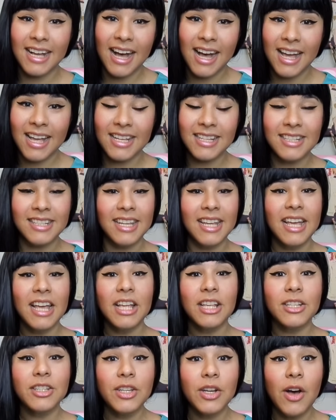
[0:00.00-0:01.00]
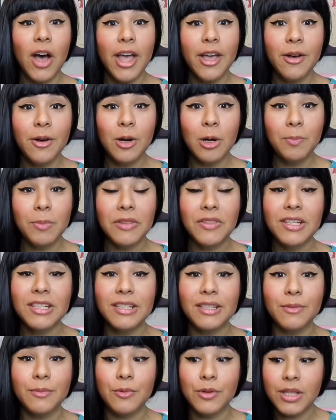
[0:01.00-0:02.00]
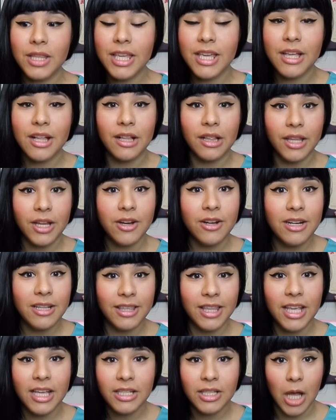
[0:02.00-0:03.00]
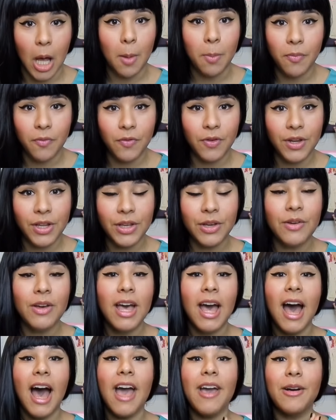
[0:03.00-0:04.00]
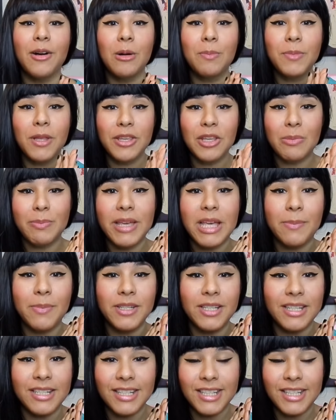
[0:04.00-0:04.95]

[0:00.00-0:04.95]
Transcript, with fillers: guys. So I hope that this really cleared things up for you. I hope that you'll be able to